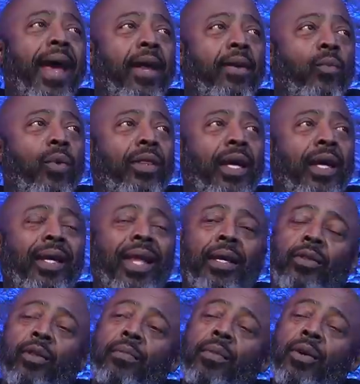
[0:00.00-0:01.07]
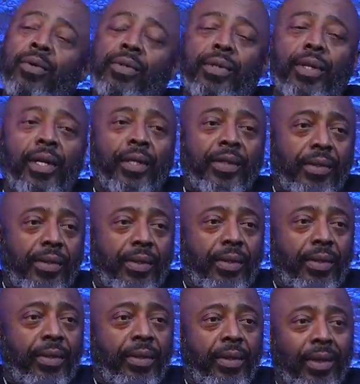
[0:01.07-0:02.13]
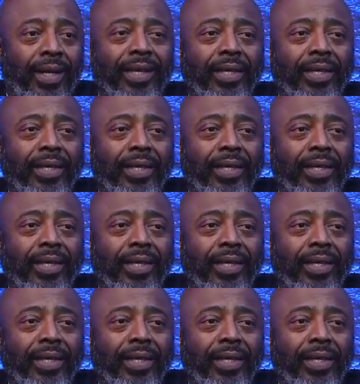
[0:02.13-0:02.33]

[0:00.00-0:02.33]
And what they like the most is the...